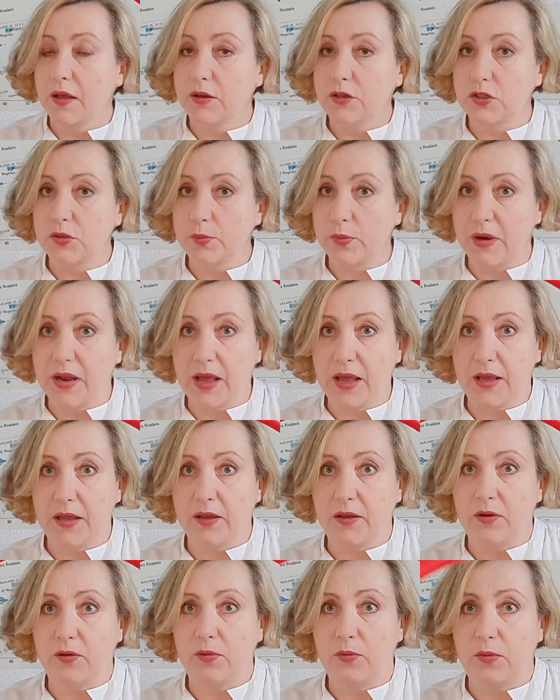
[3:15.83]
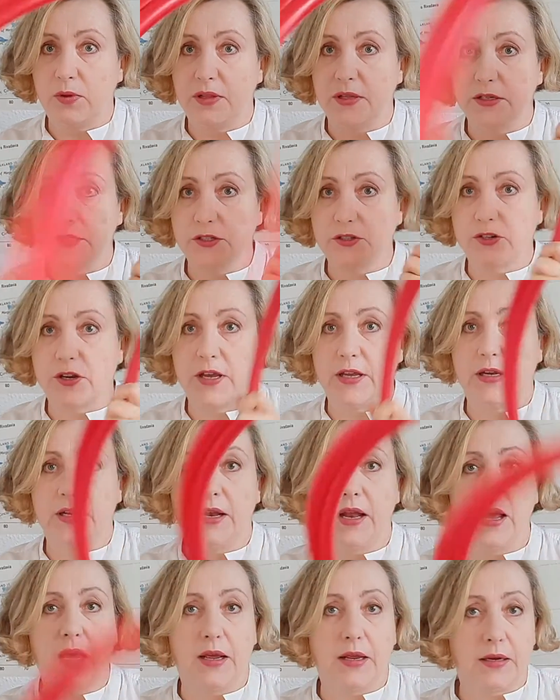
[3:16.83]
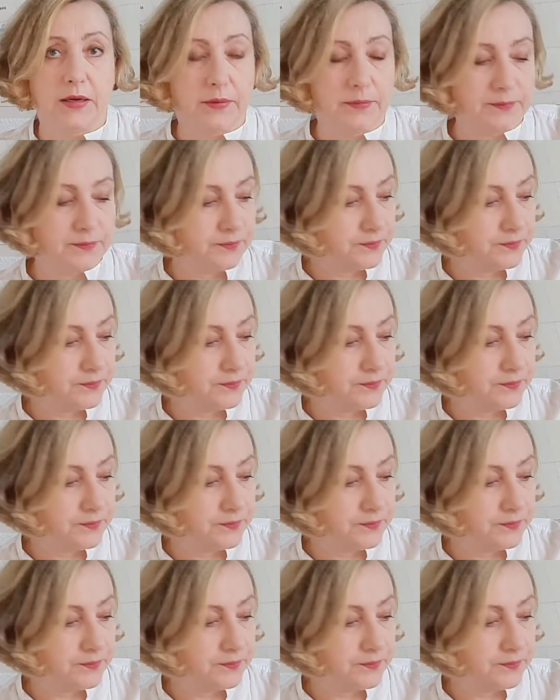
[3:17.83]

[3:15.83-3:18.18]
to play with a straight line.